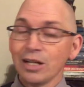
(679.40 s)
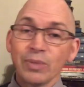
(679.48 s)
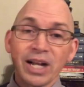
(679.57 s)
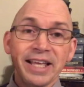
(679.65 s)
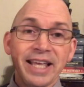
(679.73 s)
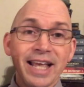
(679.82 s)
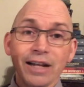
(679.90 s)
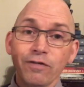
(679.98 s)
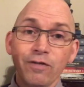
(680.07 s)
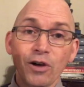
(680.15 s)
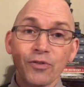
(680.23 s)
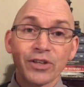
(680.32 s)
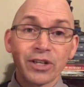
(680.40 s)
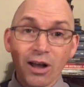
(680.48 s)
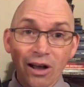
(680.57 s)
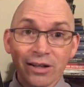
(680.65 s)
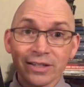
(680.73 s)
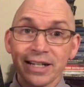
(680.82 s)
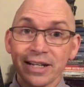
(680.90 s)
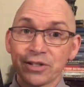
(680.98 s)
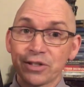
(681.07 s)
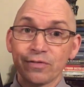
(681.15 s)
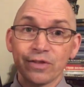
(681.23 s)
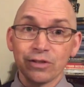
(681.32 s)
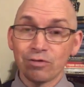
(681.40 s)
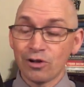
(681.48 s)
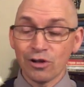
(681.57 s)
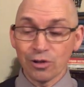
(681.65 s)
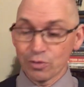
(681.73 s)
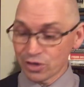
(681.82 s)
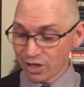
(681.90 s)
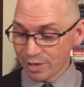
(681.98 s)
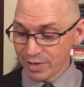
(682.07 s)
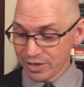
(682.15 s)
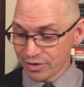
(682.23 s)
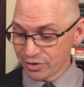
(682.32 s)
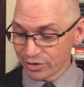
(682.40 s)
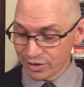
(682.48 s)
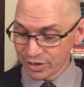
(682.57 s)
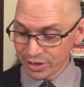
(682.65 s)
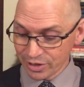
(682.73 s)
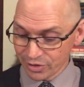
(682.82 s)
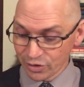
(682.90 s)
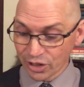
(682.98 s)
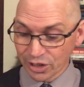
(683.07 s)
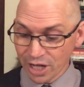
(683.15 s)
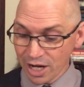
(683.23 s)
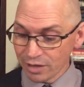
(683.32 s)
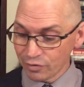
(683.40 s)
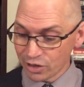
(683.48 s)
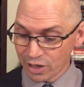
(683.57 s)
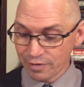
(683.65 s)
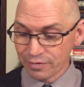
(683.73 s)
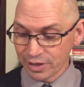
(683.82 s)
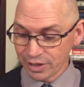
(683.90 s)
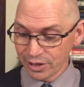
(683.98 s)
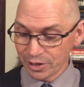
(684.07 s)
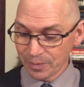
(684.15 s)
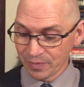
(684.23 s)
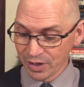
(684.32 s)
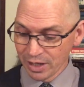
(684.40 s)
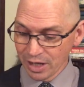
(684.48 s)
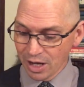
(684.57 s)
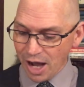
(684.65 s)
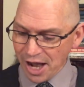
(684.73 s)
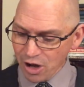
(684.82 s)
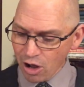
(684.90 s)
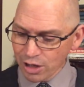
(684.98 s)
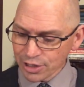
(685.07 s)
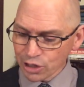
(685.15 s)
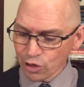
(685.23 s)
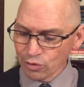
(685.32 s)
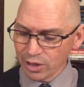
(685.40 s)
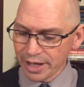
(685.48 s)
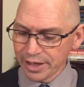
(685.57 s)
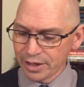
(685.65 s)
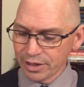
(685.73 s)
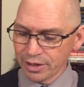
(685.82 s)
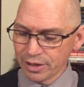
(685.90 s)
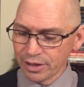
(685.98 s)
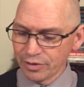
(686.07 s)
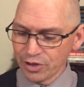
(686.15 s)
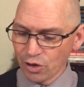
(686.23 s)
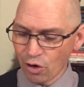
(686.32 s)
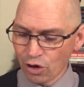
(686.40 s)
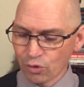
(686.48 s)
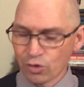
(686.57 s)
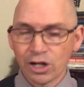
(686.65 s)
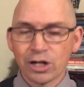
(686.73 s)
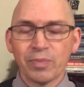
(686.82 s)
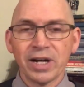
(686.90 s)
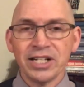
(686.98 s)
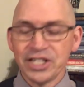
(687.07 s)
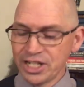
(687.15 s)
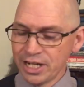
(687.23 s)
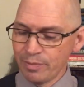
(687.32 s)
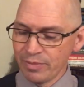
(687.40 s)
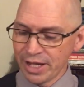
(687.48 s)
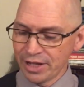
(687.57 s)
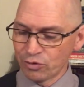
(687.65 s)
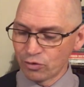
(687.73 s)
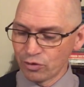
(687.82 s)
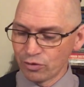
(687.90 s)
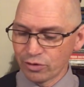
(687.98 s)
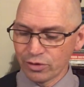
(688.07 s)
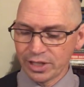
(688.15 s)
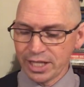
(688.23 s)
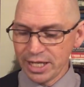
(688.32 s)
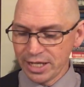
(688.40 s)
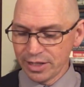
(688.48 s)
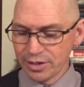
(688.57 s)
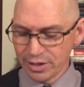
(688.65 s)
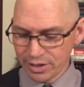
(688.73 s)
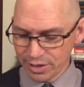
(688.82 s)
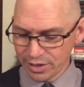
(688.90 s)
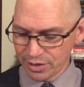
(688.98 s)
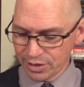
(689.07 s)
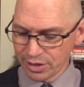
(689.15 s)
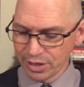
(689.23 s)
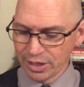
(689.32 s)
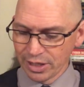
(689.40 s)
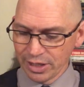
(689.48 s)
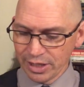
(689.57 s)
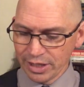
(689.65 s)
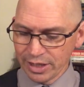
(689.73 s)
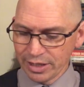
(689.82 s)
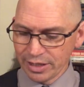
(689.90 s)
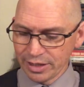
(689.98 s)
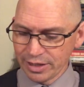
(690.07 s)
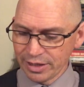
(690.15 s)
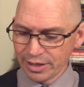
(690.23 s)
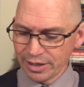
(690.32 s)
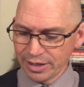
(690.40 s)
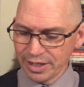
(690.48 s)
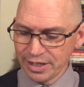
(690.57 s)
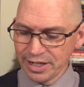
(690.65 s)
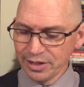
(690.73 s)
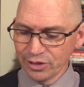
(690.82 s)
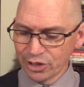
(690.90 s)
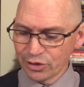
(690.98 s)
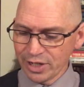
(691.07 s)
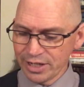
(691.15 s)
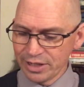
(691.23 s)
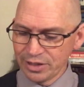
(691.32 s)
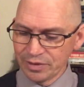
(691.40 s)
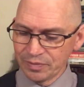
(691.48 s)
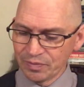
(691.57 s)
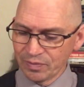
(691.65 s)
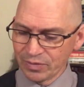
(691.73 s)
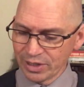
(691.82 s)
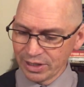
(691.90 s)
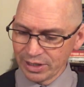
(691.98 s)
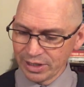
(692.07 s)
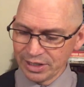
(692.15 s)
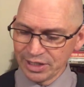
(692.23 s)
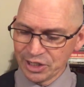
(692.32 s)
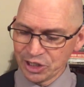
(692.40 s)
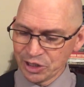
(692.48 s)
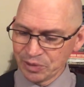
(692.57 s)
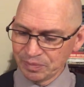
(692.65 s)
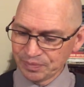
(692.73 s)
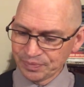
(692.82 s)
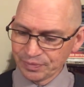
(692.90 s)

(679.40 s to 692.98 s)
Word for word: But I can't fault the contents of these volumes. I mean, there's just, there's a ton of stuff in here. I also like the artwork by Jim and Ruth Keegan. This is uh, an illustrated edition,